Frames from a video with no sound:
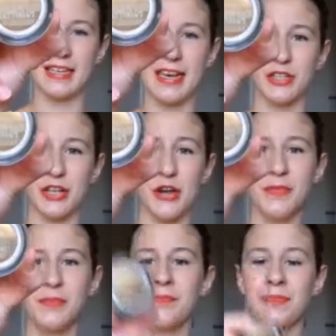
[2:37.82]

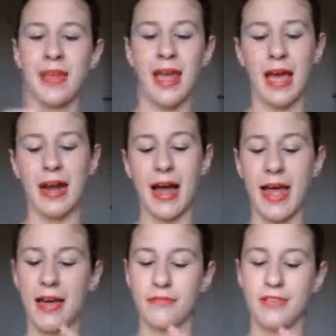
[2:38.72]
Tattoo. And I
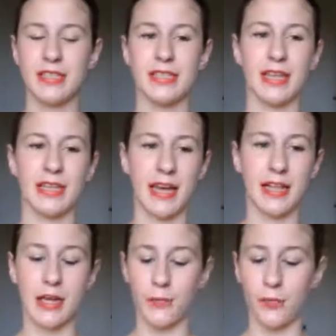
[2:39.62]
have this in the
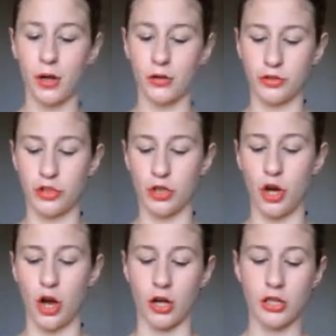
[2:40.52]
color Bold
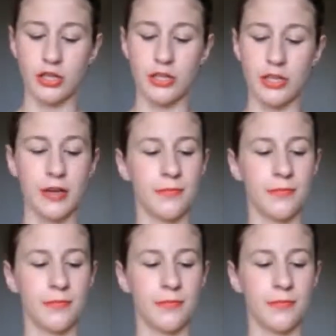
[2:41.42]
Gold.